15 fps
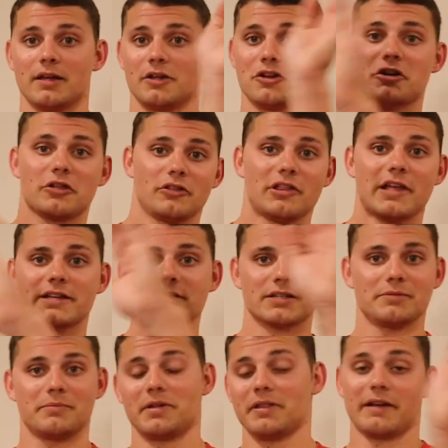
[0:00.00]

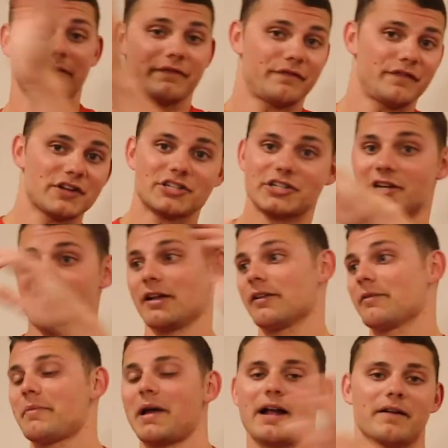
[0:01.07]

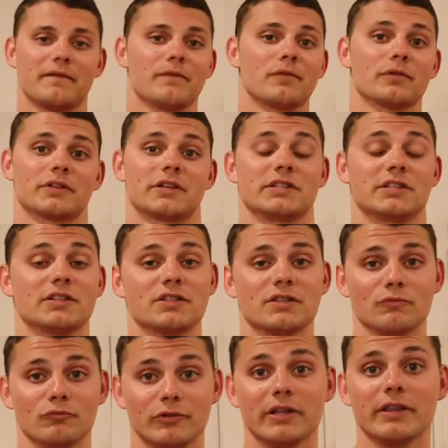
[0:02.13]
fishtailing back and forth, because
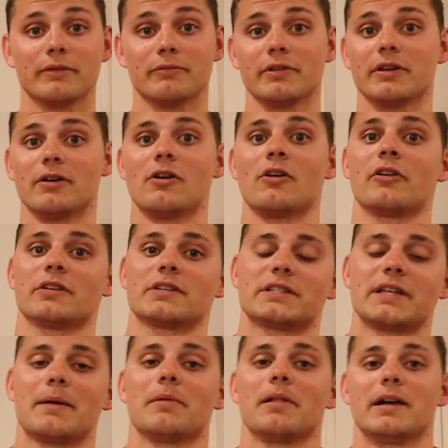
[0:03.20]
it's really, really hard to
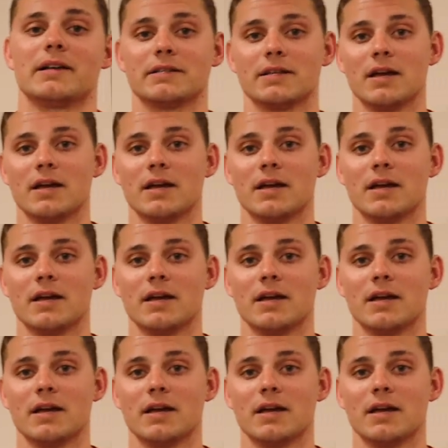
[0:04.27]
stabilize.